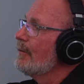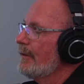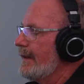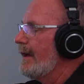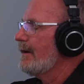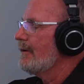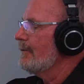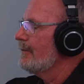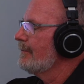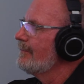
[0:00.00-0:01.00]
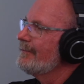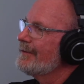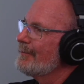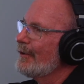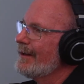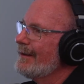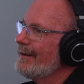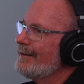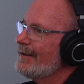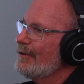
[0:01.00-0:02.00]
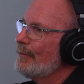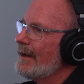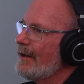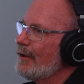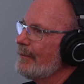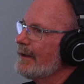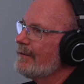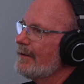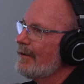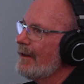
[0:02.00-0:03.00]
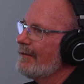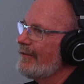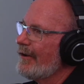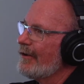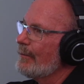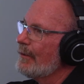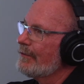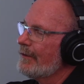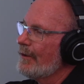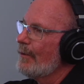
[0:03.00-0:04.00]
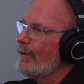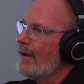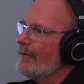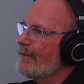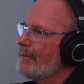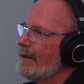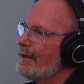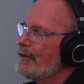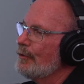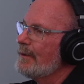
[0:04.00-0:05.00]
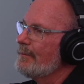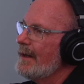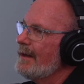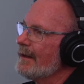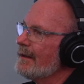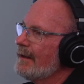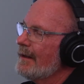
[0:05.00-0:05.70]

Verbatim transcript: Well, now you're bringing in the human element and all the variables that go along with being a human being.